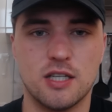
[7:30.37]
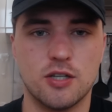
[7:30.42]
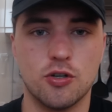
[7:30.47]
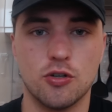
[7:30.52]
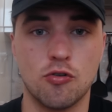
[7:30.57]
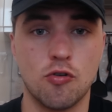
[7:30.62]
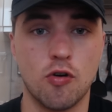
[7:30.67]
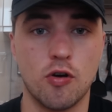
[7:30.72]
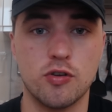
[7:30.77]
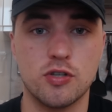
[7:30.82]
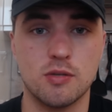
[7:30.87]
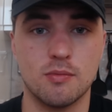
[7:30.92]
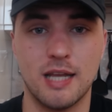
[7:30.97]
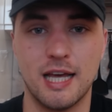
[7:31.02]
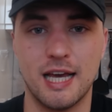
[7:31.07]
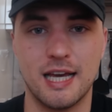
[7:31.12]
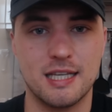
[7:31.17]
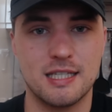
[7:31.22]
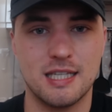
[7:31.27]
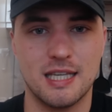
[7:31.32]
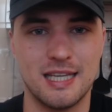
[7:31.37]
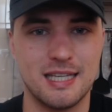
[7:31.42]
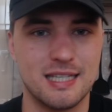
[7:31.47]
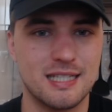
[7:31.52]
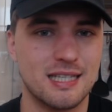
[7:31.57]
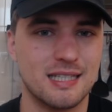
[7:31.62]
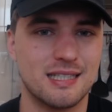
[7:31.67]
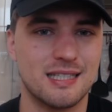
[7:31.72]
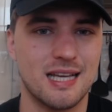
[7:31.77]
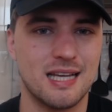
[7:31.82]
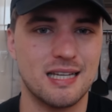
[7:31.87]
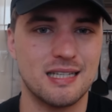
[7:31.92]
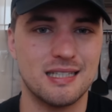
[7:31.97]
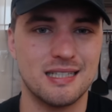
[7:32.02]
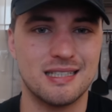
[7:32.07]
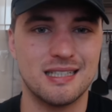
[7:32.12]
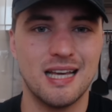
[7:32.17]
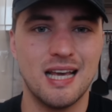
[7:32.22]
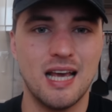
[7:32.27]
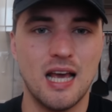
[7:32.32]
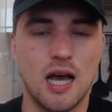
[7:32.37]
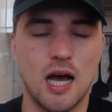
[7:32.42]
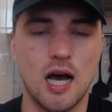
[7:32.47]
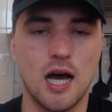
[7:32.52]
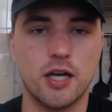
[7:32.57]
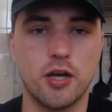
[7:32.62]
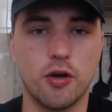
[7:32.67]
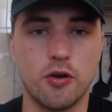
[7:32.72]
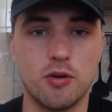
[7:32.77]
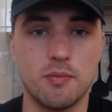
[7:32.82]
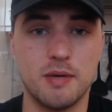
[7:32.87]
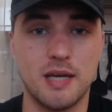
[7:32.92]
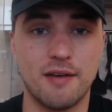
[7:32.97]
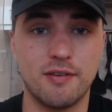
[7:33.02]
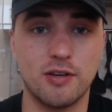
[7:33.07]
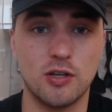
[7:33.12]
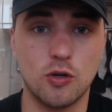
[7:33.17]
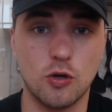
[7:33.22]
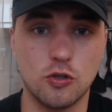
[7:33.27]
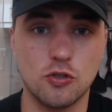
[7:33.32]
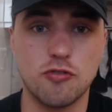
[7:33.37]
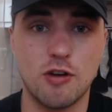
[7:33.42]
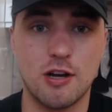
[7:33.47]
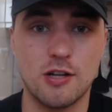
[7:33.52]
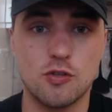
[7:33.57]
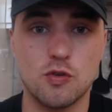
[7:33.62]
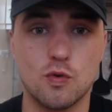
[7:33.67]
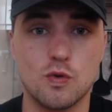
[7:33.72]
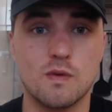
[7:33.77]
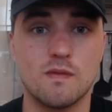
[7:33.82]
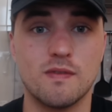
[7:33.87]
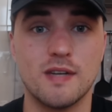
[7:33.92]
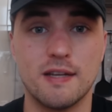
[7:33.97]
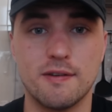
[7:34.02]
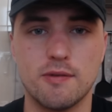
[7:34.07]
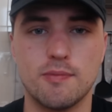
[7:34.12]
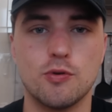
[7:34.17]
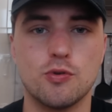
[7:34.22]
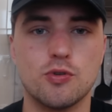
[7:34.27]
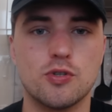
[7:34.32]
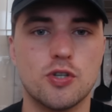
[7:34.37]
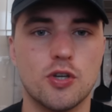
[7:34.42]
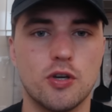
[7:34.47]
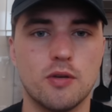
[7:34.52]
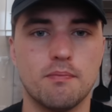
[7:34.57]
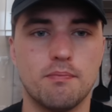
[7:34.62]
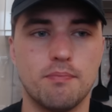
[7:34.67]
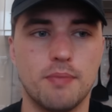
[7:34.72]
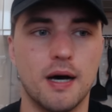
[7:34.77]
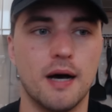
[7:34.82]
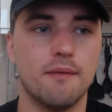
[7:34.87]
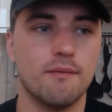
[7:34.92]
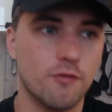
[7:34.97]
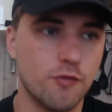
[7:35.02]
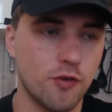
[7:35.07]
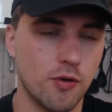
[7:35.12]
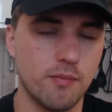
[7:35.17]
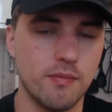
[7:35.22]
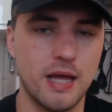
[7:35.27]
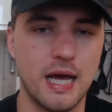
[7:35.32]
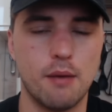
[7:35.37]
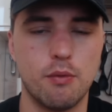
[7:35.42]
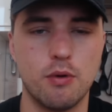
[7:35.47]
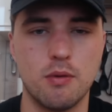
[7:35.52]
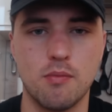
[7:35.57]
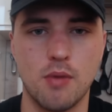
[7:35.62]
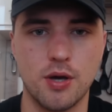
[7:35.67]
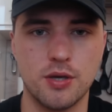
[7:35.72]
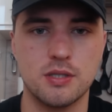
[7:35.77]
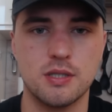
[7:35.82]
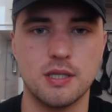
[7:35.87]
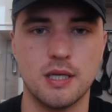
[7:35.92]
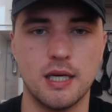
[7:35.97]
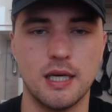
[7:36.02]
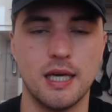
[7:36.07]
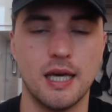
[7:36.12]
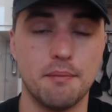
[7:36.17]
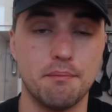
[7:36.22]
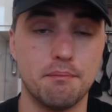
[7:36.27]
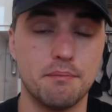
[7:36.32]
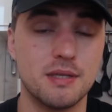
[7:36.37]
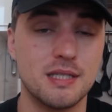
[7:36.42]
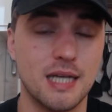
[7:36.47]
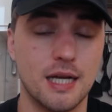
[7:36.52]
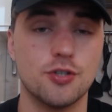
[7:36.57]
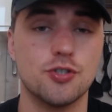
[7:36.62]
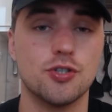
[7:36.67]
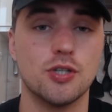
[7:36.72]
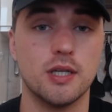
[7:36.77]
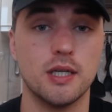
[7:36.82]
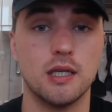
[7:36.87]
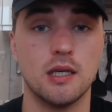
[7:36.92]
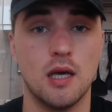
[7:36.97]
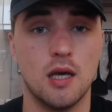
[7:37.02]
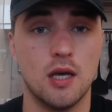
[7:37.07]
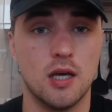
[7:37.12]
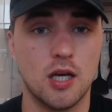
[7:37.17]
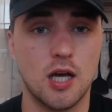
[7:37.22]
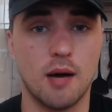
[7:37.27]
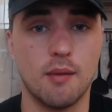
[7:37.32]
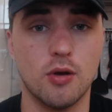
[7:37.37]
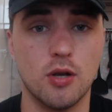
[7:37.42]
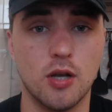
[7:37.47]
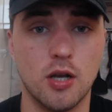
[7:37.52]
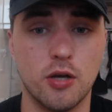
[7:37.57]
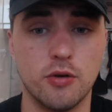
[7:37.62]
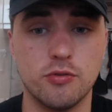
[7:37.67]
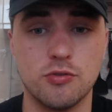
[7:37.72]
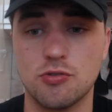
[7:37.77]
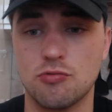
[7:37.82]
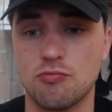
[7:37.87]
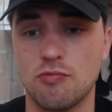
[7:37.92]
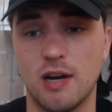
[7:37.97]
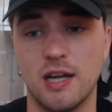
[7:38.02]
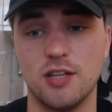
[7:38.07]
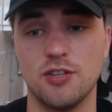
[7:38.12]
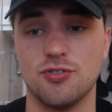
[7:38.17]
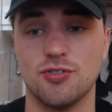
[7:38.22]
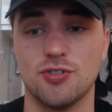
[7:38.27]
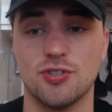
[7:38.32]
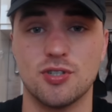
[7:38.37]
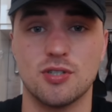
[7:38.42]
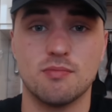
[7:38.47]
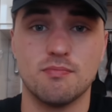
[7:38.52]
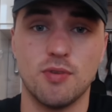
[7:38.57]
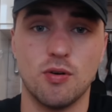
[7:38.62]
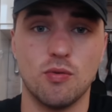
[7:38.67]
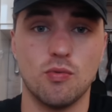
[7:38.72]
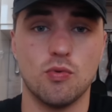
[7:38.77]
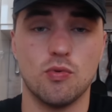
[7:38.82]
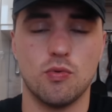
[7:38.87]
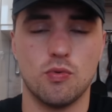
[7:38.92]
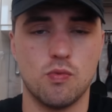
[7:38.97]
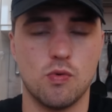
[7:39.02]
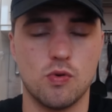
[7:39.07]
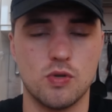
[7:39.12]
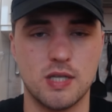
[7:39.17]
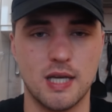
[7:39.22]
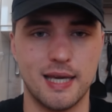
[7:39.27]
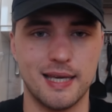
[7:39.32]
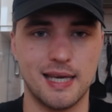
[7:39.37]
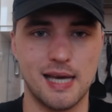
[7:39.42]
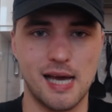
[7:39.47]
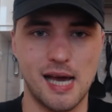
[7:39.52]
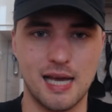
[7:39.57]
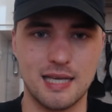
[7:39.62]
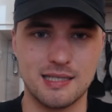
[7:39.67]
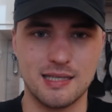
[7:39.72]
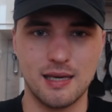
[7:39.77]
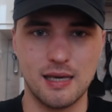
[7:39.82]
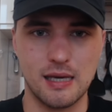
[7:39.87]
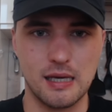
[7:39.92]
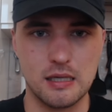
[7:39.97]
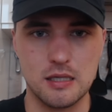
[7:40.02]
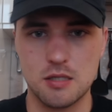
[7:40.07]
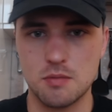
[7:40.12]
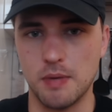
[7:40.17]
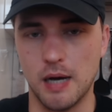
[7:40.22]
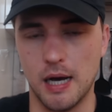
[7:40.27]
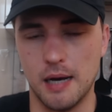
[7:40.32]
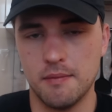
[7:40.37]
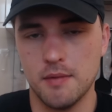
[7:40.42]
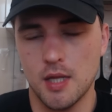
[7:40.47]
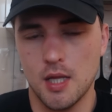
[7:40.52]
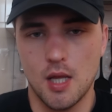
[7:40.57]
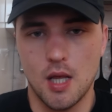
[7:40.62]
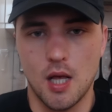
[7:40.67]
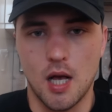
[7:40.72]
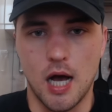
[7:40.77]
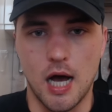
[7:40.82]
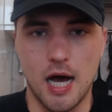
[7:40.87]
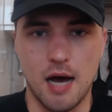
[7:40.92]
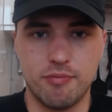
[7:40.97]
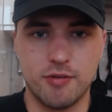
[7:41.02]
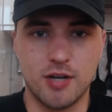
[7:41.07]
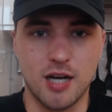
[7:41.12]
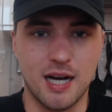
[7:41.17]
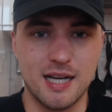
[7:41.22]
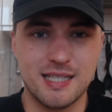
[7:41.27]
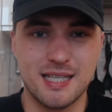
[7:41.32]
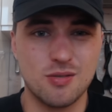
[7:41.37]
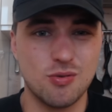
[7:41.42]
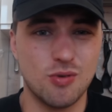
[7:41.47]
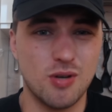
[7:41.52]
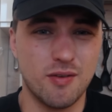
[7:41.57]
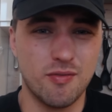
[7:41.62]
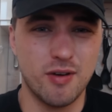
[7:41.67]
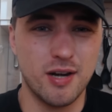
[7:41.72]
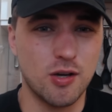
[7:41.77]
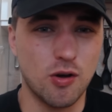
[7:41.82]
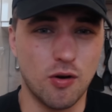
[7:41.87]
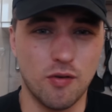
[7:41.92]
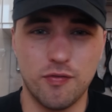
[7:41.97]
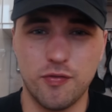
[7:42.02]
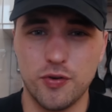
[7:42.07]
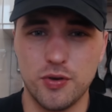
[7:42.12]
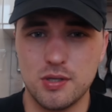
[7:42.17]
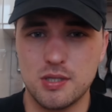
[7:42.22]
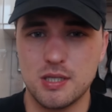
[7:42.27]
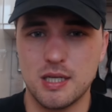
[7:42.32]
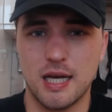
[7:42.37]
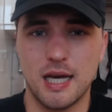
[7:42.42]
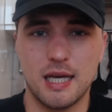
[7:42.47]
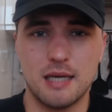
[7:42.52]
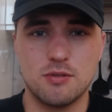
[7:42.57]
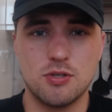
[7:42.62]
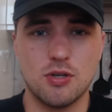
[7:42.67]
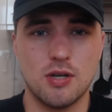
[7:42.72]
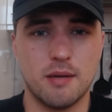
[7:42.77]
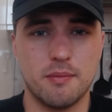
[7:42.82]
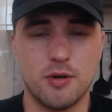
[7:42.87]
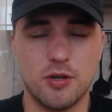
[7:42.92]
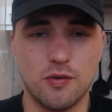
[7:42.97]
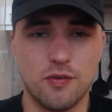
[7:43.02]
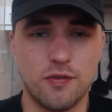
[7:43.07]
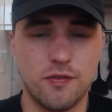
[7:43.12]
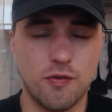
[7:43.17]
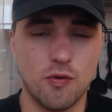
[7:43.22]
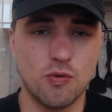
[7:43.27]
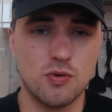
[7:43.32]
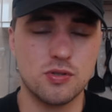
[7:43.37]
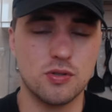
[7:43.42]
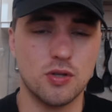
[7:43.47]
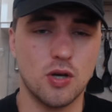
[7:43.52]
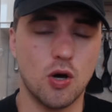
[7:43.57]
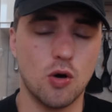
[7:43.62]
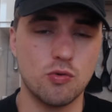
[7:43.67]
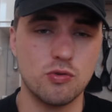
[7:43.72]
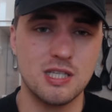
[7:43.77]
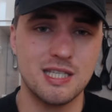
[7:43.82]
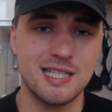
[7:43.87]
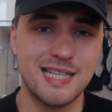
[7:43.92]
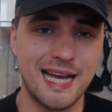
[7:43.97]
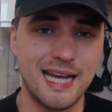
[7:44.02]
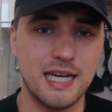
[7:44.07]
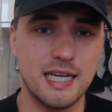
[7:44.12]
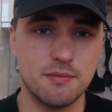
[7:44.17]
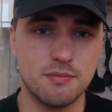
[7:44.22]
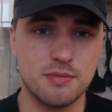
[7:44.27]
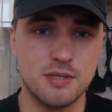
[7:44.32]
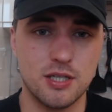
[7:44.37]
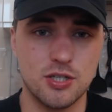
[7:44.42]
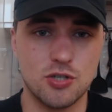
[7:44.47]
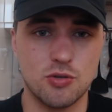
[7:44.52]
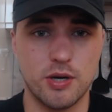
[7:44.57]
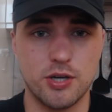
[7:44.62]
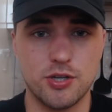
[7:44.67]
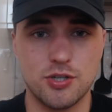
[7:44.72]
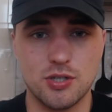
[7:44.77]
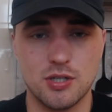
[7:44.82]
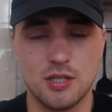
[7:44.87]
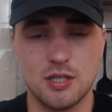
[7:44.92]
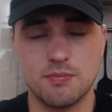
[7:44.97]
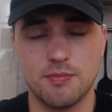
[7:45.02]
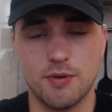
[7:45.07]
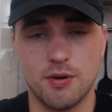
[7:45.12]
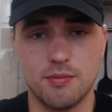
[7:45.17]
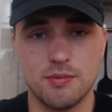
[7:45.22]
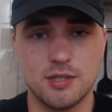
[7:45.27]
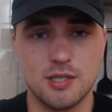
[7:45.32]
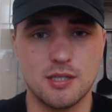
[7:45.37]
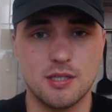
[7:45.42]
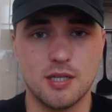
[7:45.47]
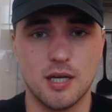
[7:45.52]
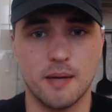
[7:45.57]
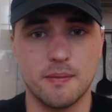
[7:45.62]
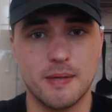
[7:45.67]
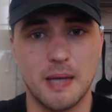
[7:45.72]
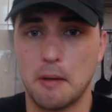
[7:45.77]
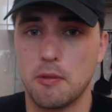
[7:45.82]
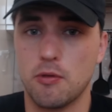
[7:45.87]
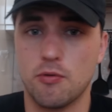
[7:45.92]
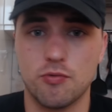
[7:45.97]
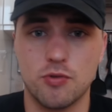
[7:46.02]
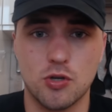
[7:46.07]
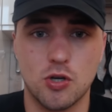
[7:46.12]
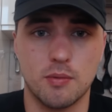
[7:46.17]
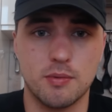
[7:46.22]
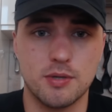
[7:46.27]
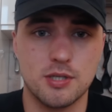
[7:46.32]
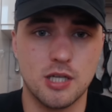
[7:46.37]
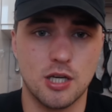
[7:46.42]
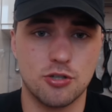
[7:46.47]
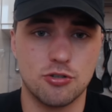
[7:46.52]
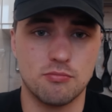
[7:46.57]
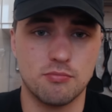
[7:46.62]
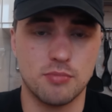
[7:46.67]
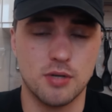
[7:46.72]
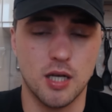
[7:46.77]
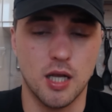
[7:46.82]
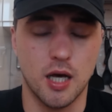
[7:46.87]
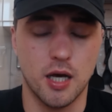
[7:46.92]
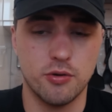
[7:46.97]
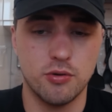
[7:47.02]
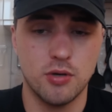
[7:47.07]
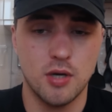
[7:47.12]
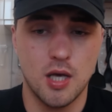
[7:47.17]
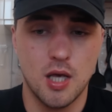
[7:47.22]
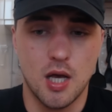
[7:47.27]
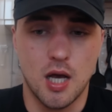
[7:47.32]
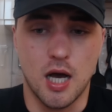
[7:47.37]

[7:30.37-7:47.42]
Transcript: It could grow some legs. He is, as I said, did, uh, going to be having contract talks with Liverpool soon, but from there we might see him potentially come on loan to Rangers, but we'll, we'll take it as it is. But, uh, but guys, that's all I've really got for you today. Do let me know your thoughts on the whole stadium situation at this moment in time down there in the comment section below.